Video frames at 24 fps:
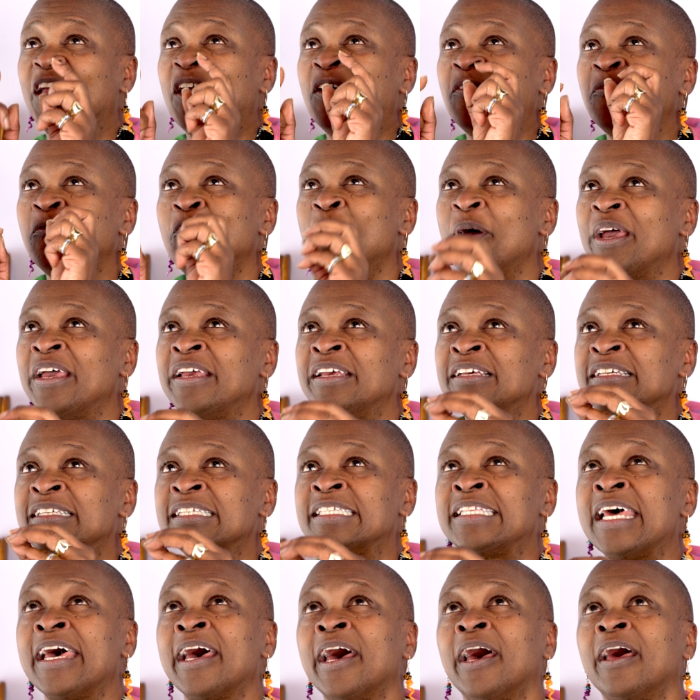in
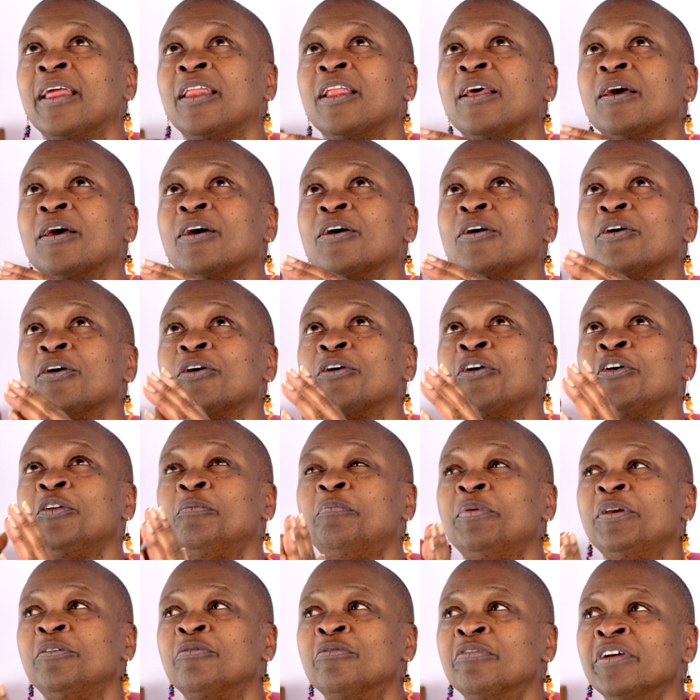ways that
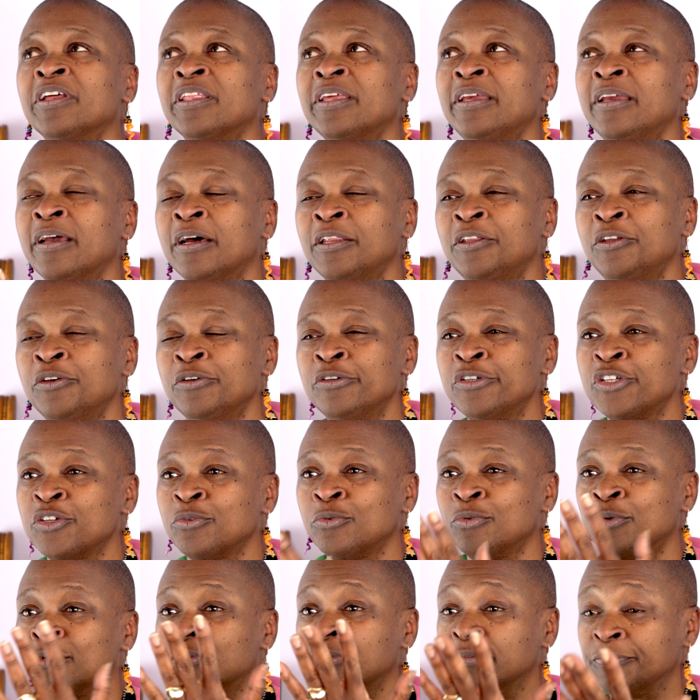could be really
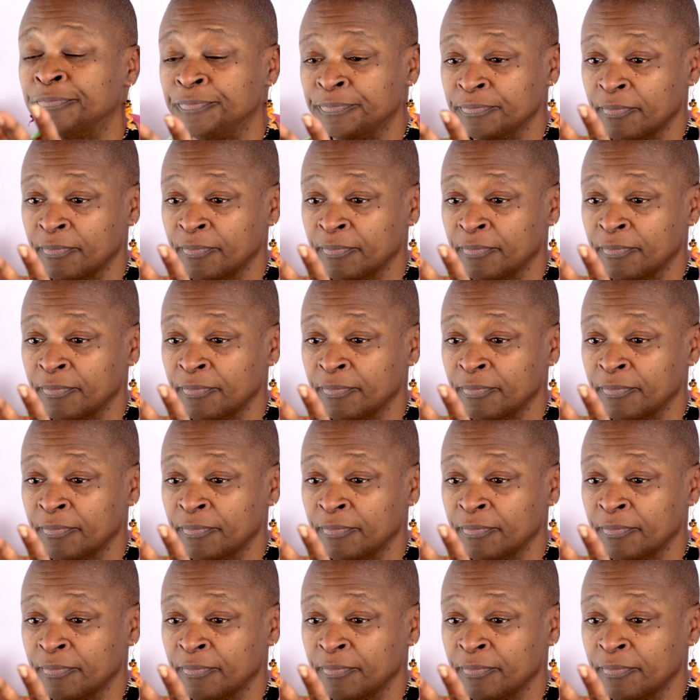unusual.